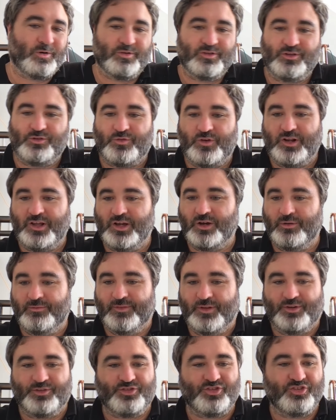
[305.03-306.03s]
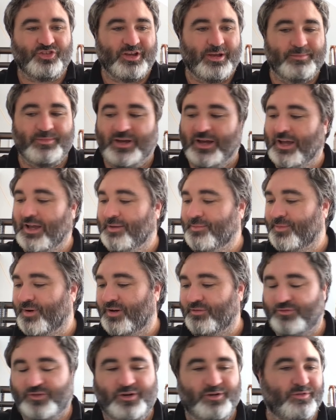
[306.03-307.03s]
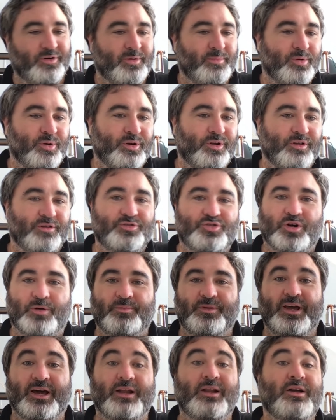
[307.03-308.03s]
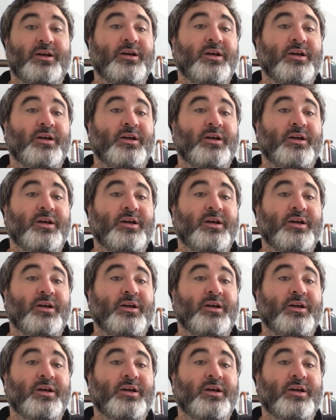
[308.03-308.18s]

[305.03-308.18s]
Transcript: and this video, even though it's the same day, my phone rebooted, dropped out.